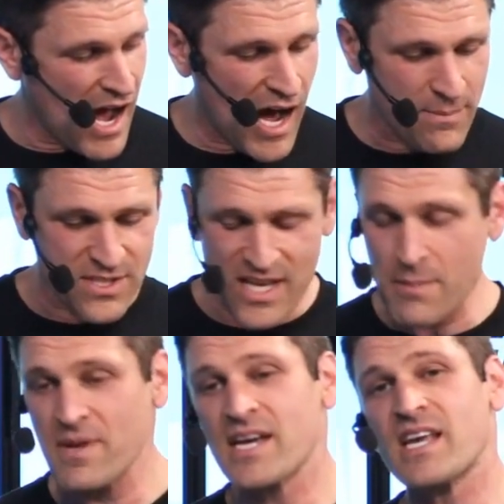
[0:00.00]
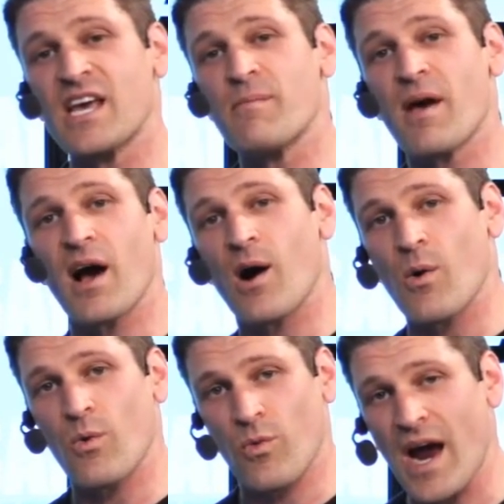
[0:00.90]
send me an
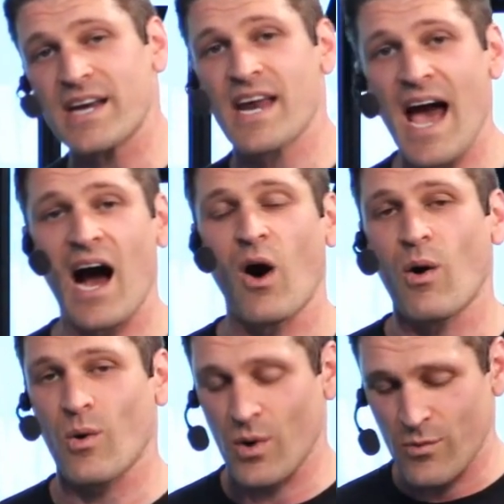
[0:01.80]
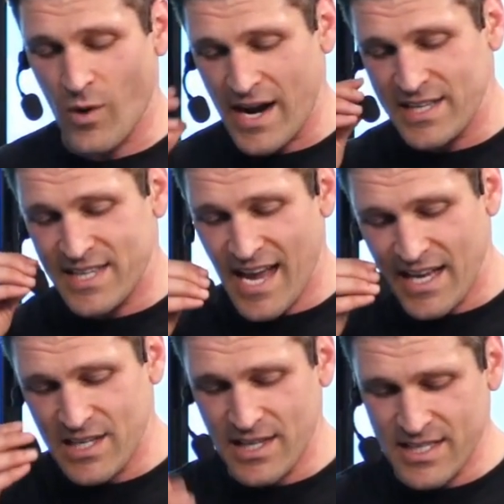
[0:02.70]
email right now or right at the
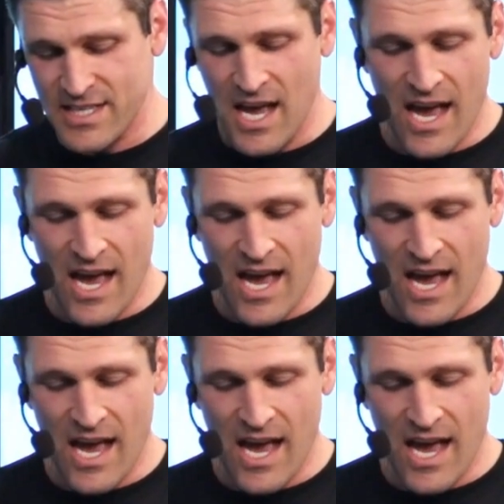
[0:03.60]
end of this,